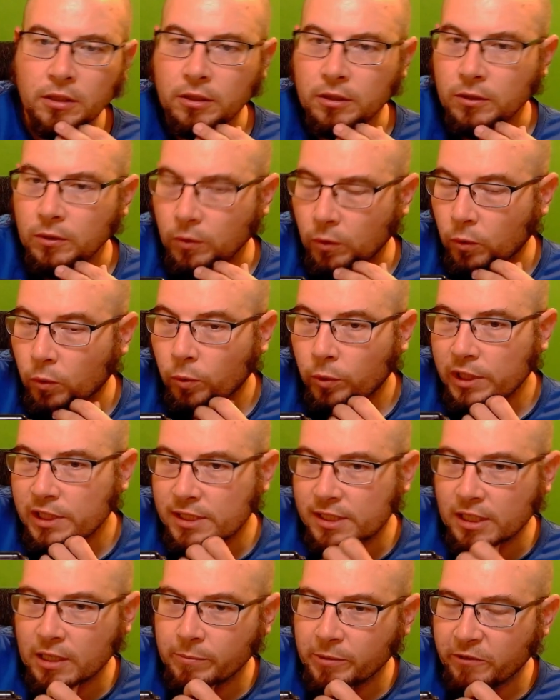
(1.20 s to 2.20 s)
Well,
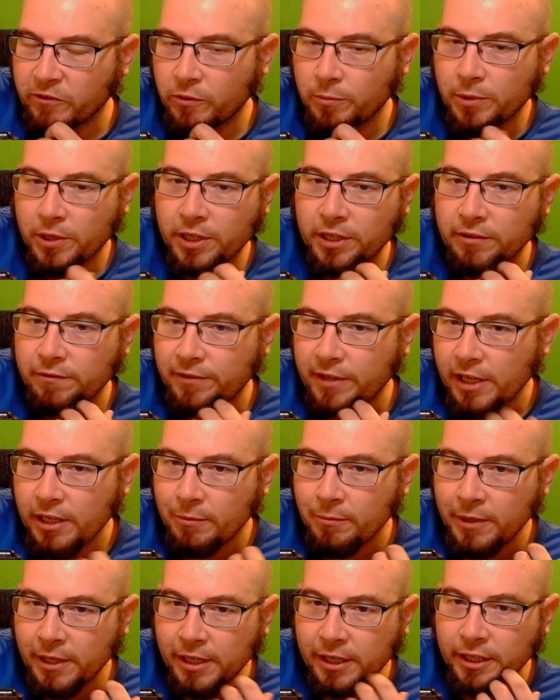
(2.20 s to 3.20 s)
what's up, everybody? Fatty
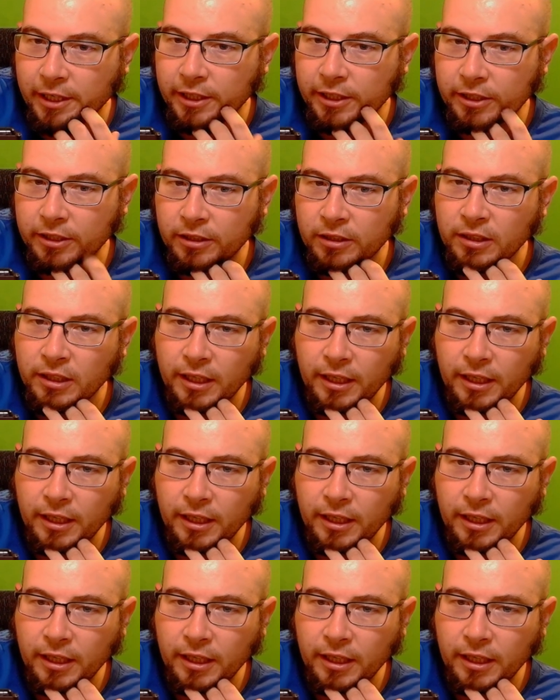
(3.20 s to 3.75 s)
Matty here,